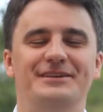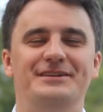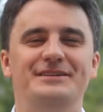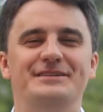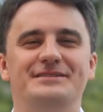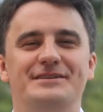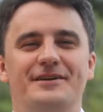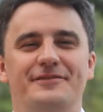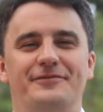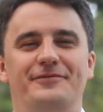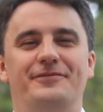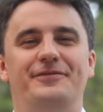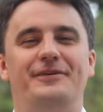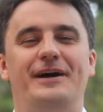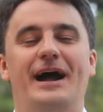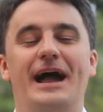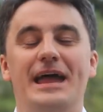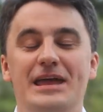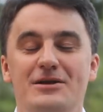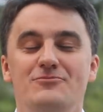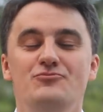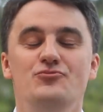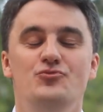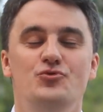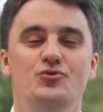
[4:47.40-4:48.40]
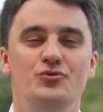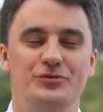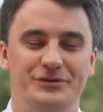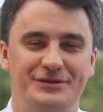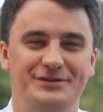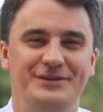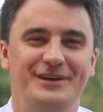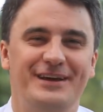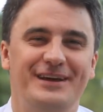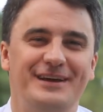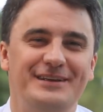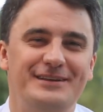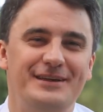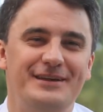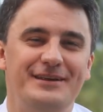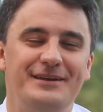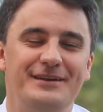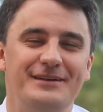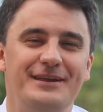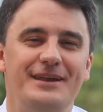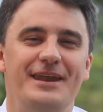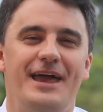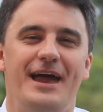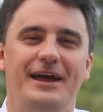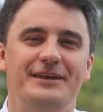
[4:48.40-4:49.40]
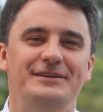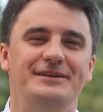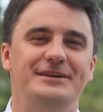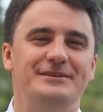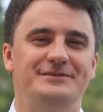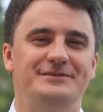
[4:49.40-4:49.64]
In dieser Freimut, den Herrn